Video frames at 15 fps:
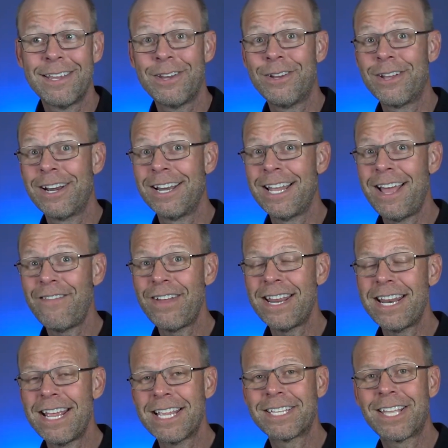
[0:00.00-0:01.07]
You're going to love
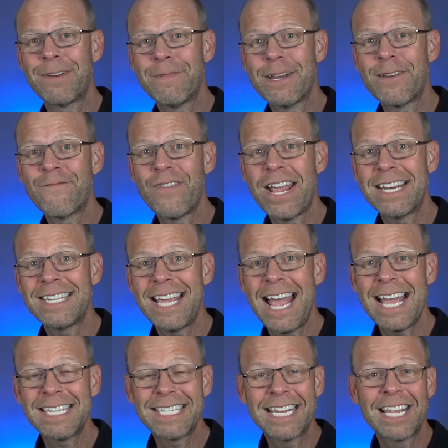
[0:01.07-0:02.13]
it. It's going to be
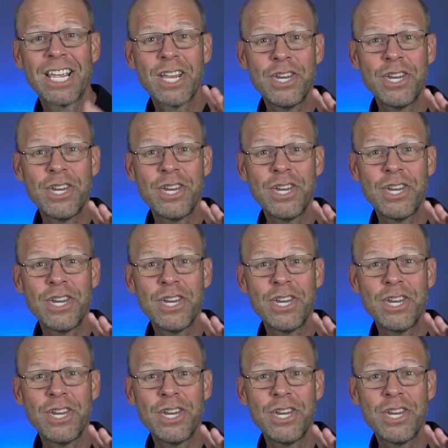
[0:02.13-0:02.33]
fantastic.